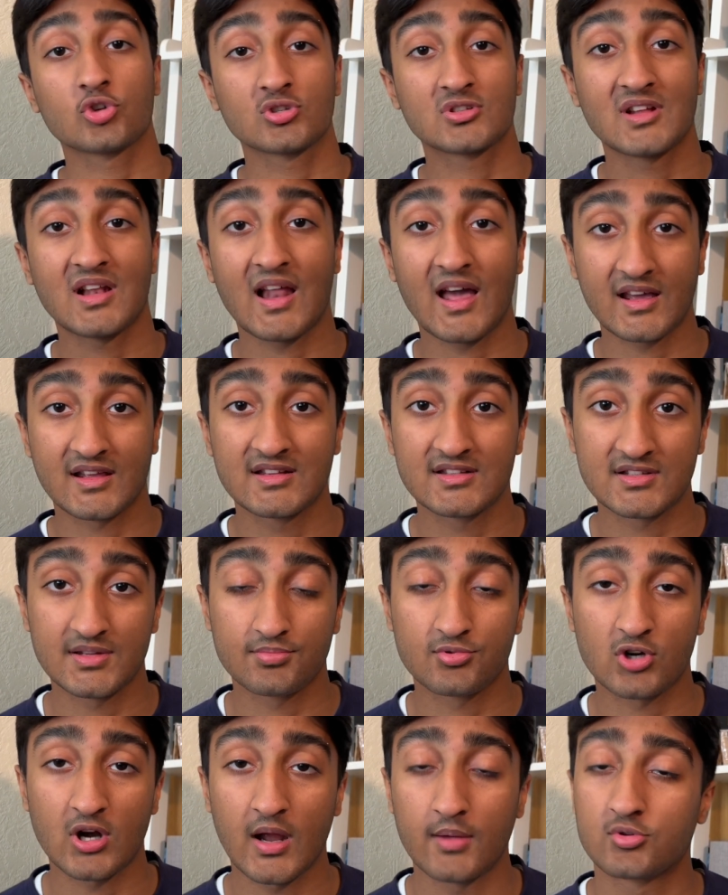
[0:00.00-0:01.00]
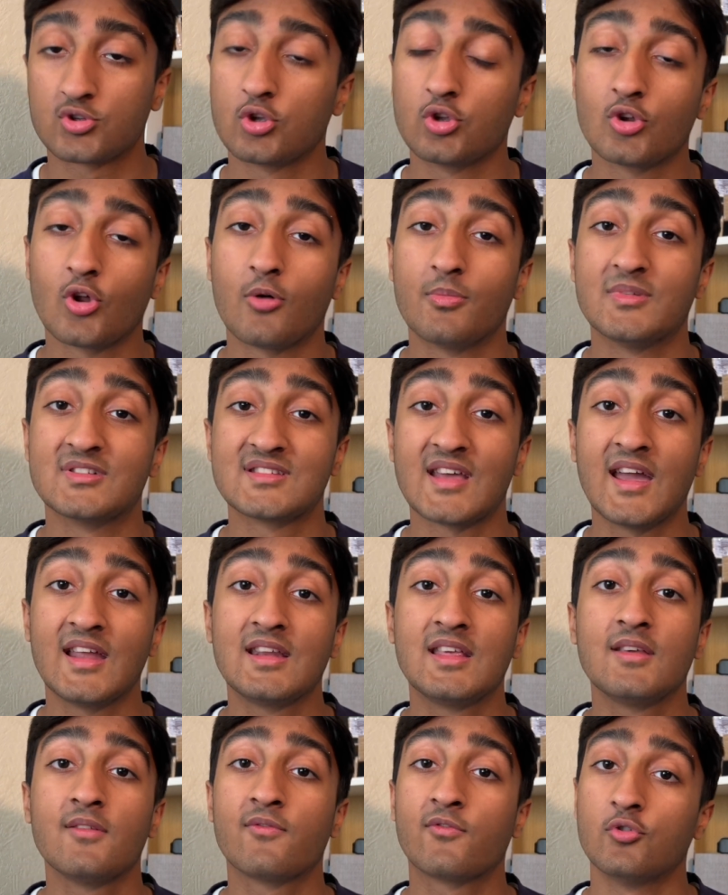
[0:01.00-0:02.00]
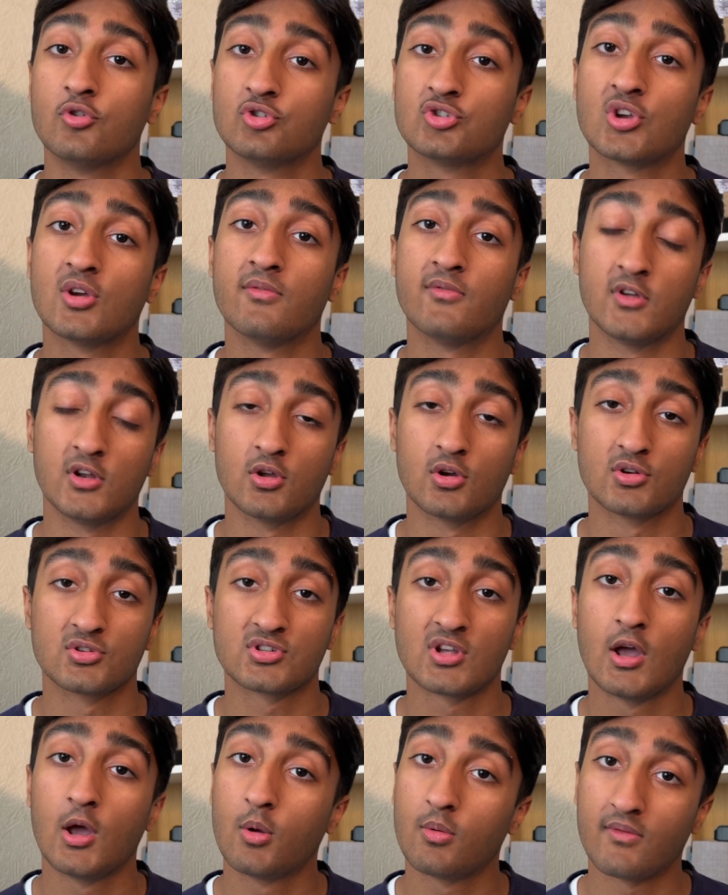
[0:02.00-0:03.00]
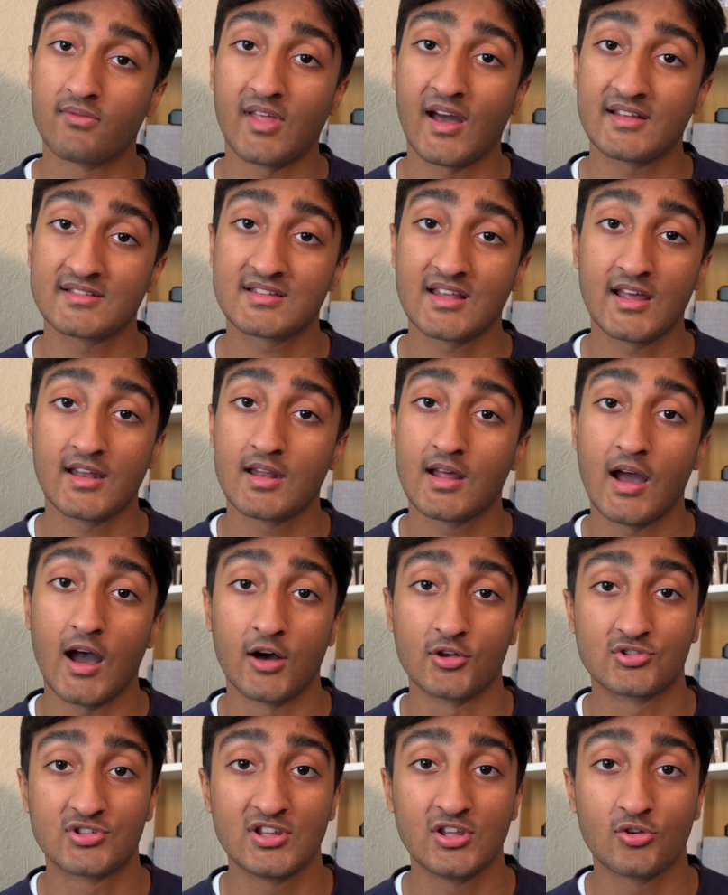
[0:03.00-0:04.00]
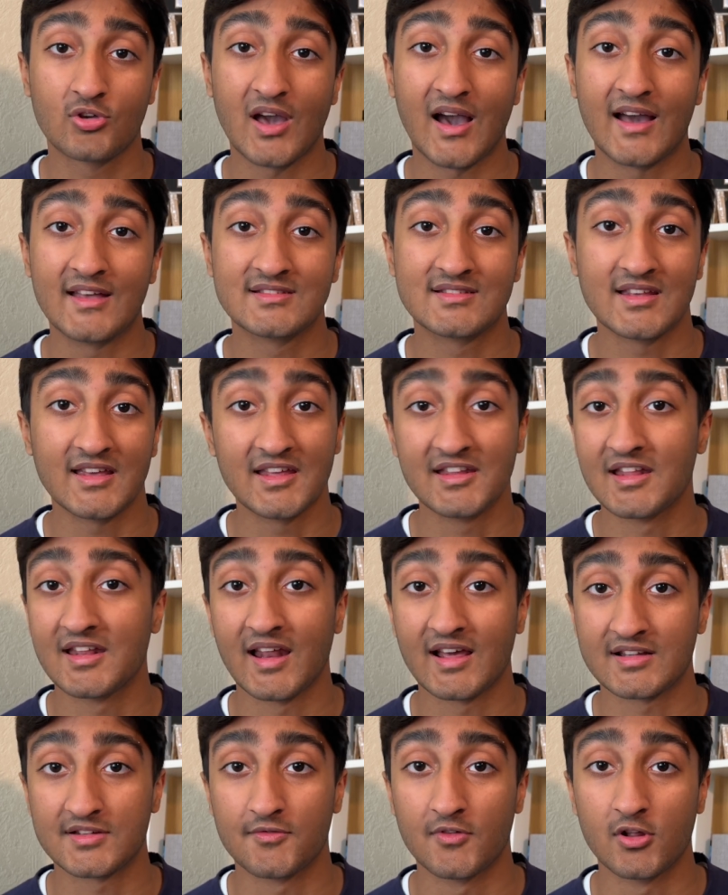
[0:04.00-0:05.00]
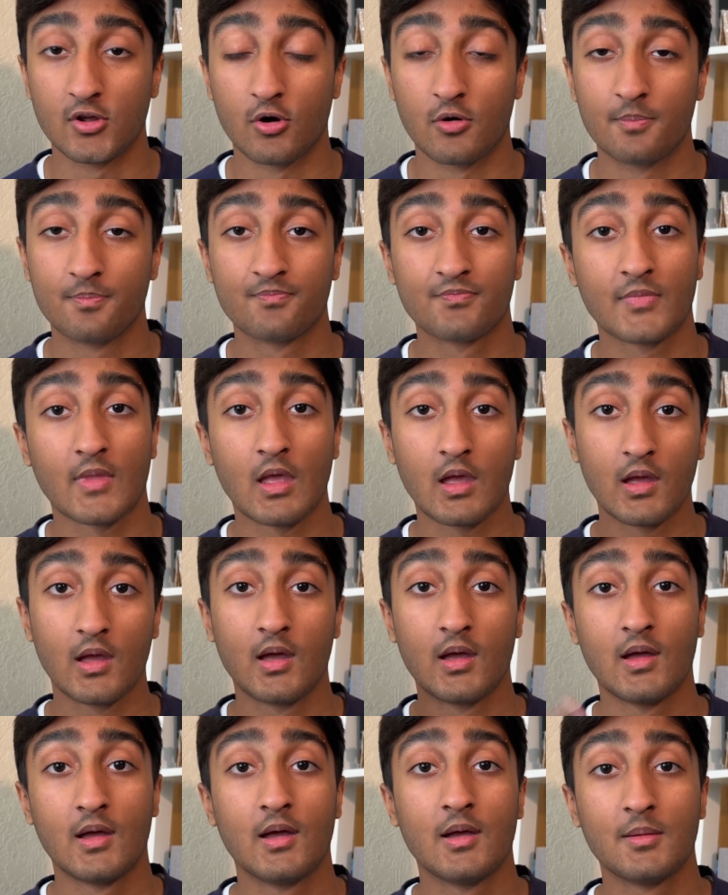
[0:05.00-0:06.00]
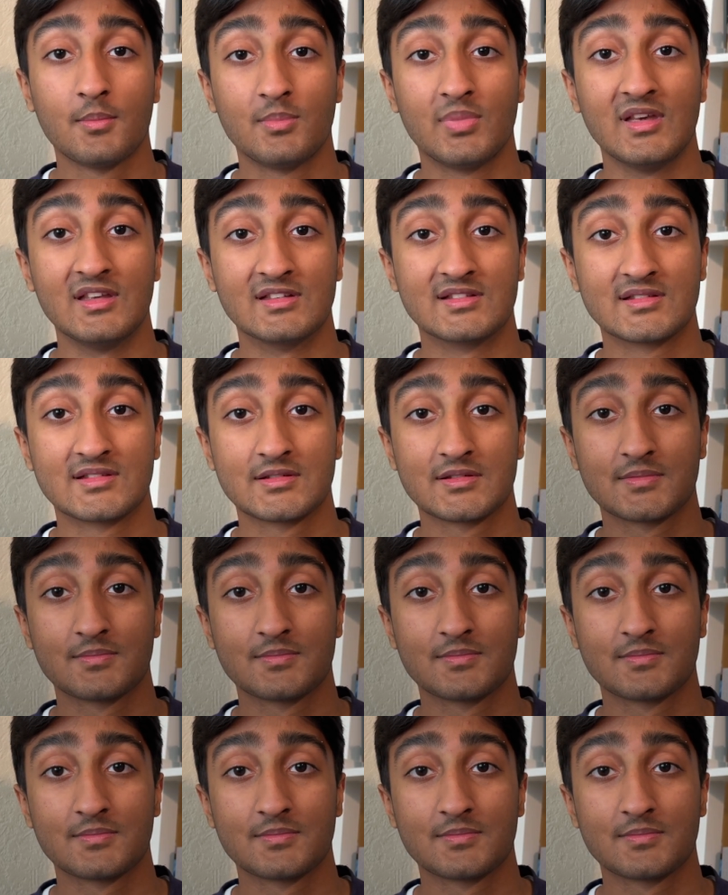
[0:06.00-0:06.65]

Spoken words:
to like and subscribe so you don't miss any future videos. With that said, I'll see you guys in the next video. Peace.